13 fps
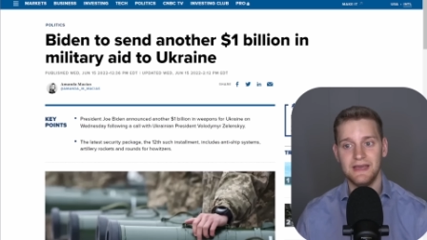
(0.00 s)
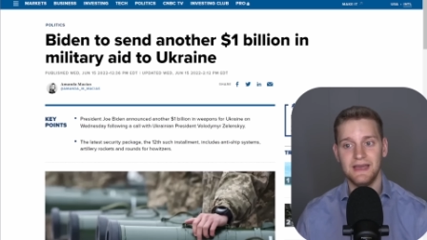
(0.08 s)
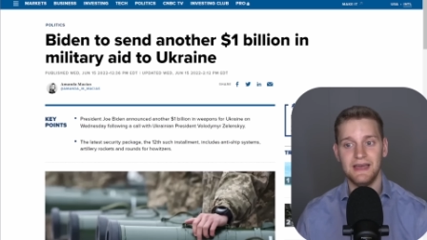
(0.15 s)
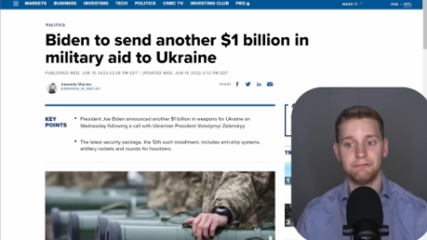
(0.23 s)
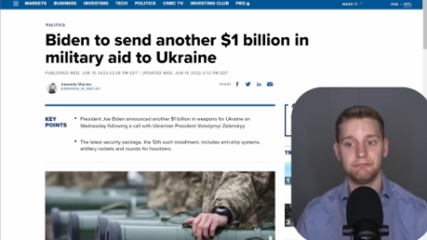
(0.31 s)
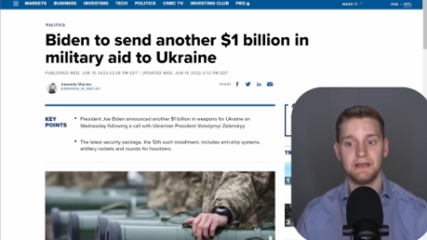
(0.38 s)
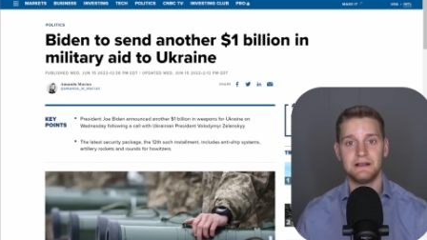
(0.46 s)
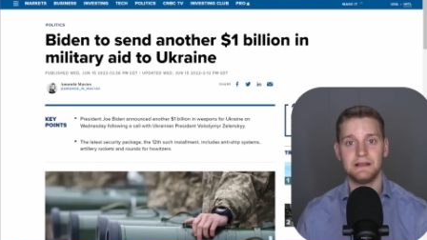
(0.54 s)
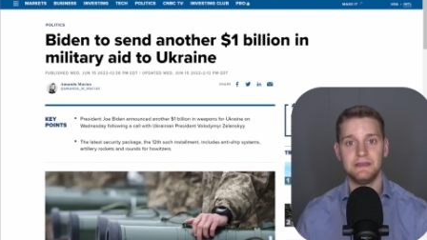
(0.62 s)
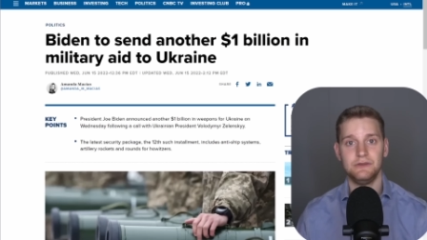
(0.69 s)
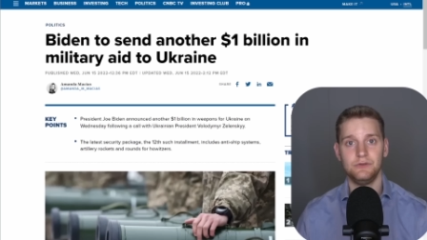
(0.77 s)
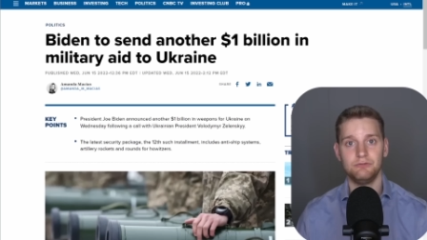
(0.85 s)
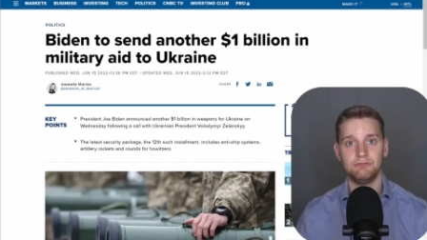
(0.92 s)
And
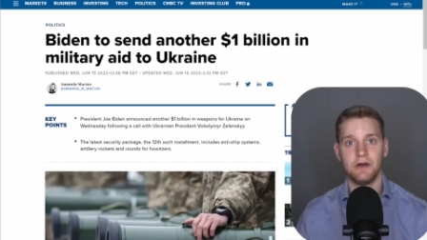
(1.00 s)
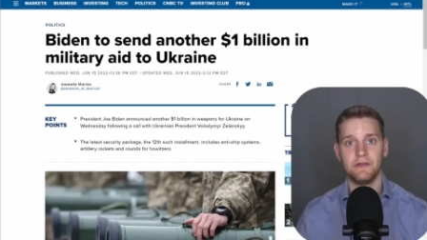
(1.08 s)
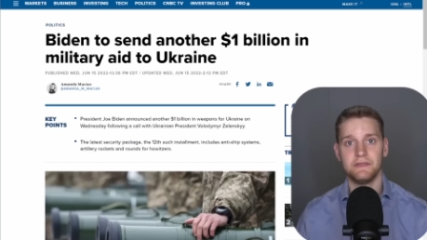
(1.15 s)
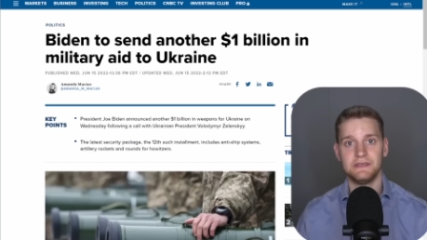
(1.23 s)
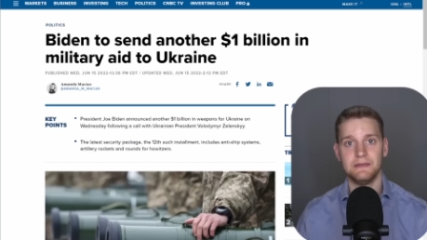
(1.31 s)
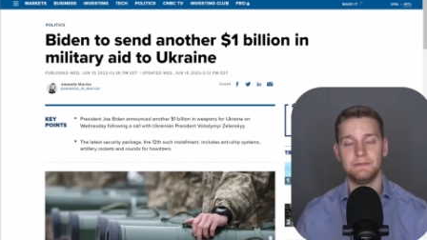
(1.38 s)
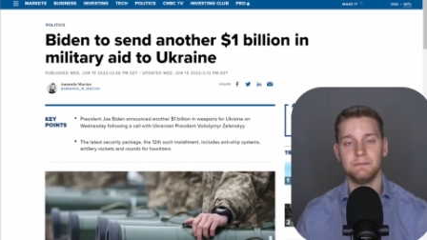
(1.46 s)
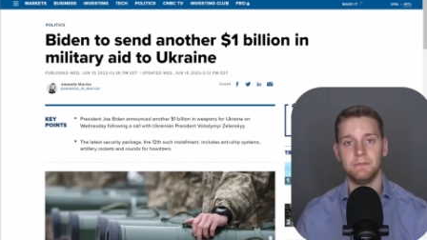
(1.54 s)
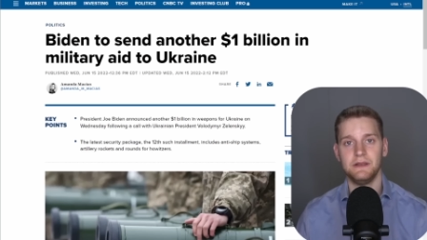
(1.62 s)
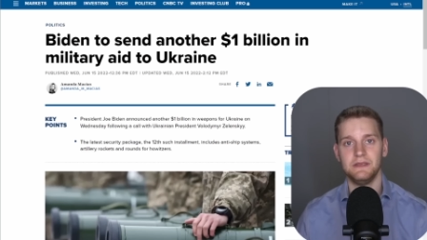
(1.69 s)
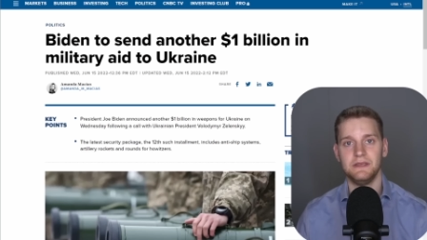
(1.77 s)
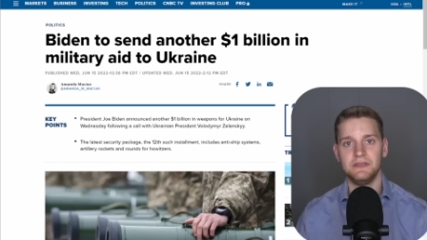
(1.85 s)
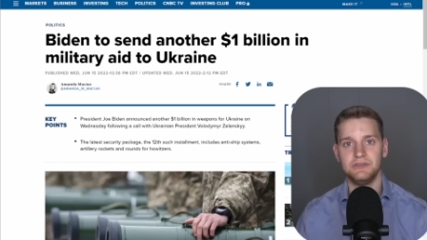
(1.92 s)
frankly, you'd rather keep the
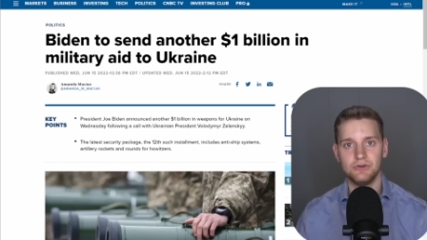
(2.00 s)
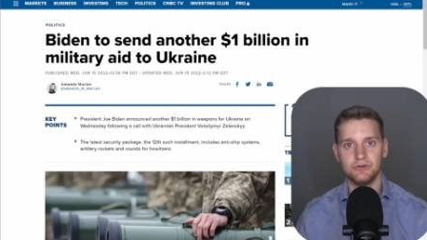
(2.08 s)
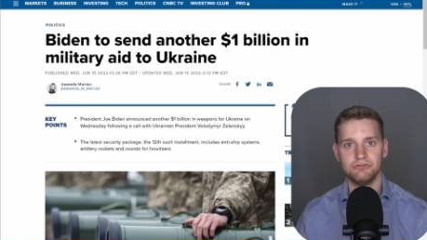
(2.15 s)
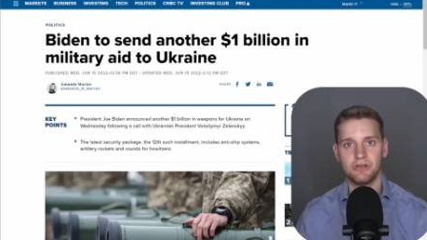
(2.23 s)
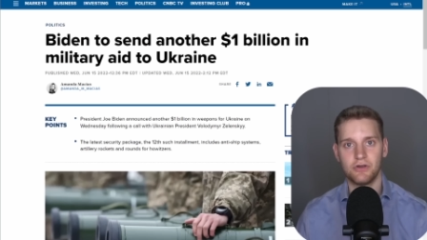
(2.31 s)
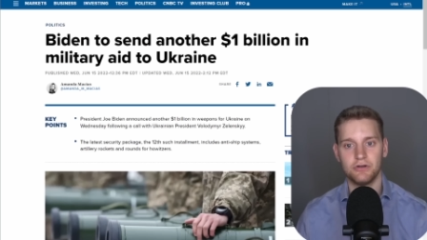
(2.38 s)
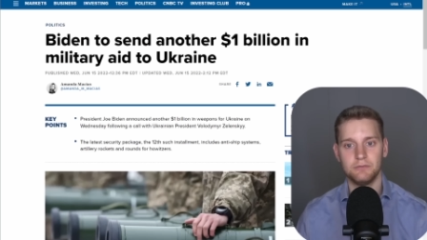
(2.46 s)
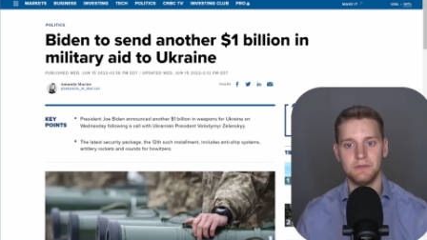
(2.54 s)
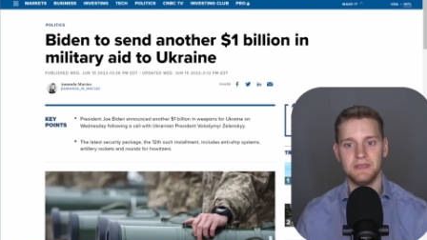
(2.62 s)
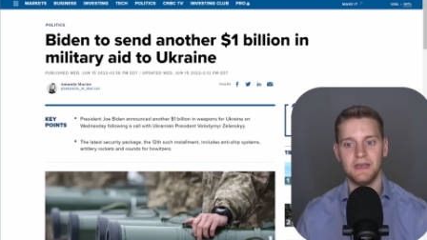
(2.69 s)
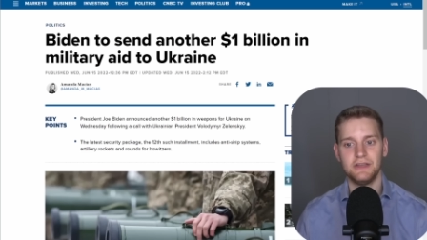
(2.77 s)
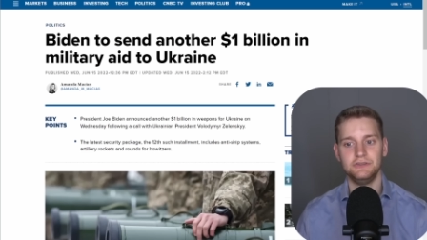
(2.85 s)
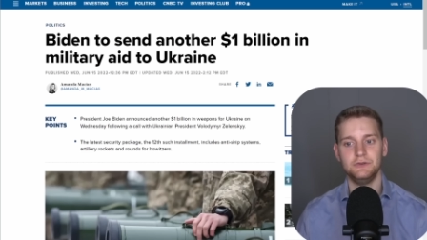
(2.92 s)
money in your
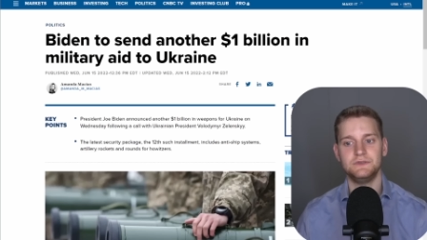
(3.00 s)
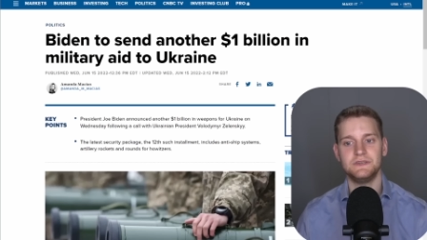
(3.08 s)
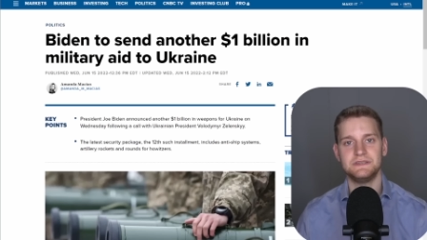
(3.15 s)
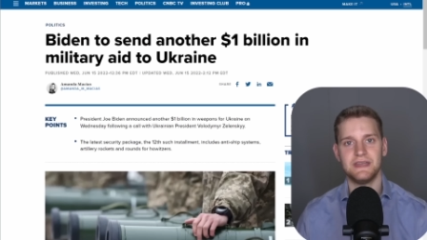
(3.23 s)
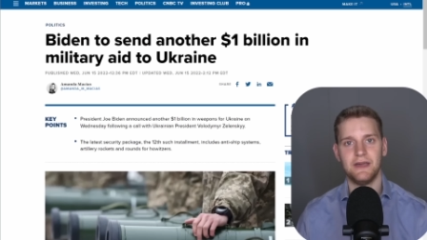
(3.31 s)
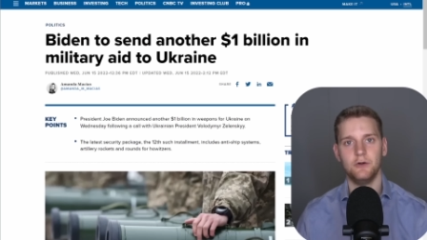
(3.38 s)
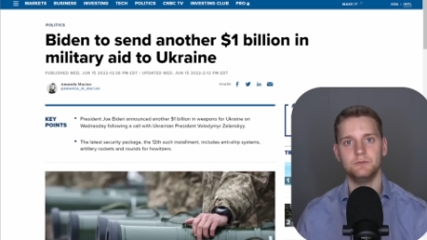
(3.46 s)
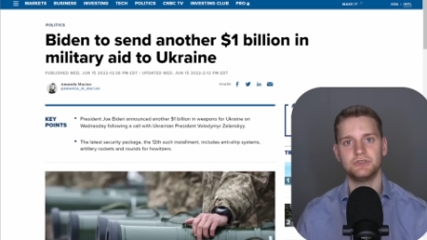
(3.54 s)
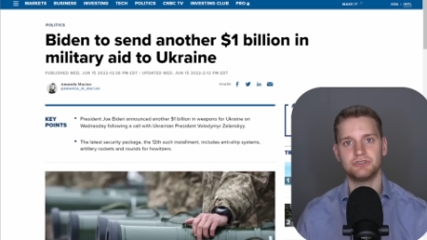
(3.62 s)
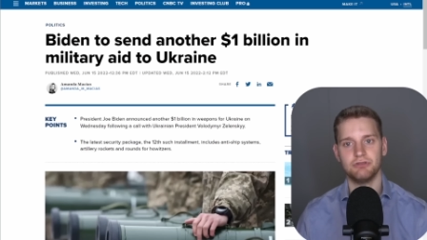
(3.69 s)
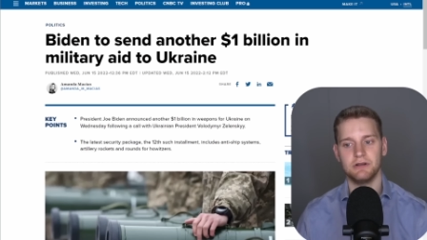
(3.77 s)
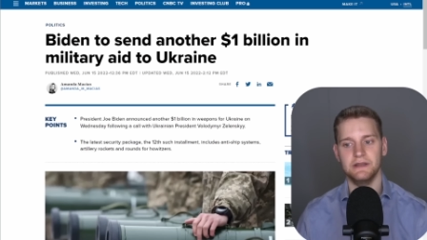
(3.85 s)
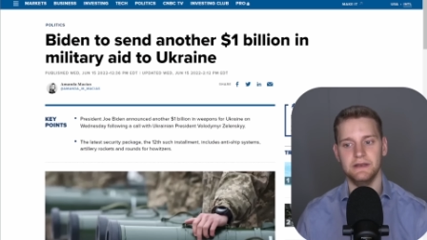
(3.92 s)
economy and use it to help
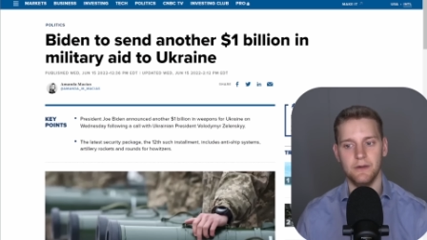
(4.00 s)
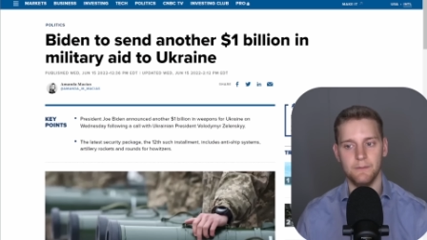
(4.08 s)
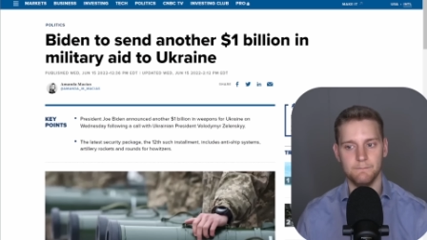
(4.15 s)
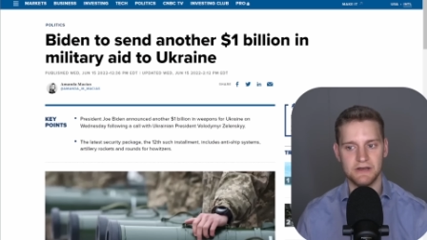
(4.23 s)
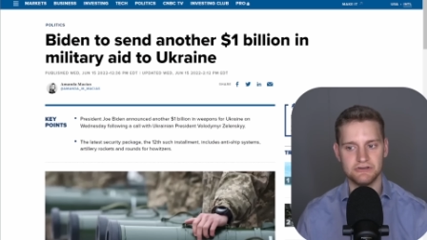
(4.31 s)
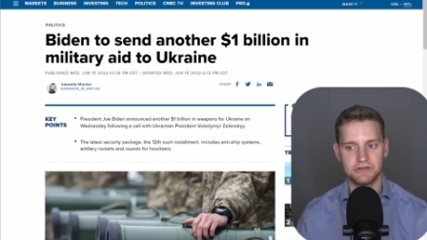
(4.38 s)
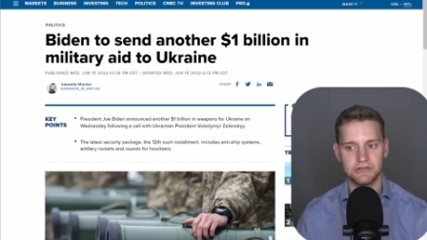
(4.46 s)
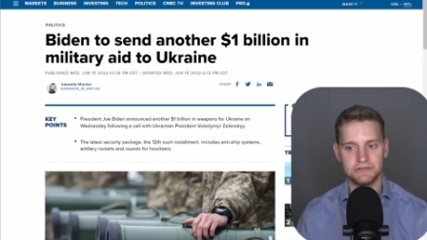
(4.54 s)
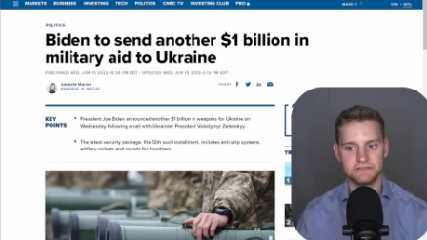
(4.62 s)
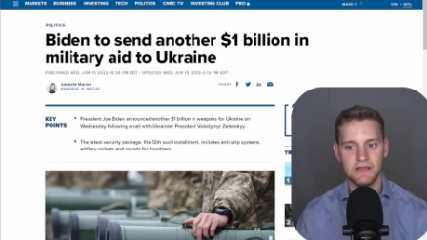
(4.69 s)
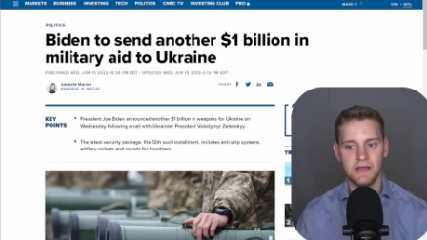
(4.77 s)
struggling Americans.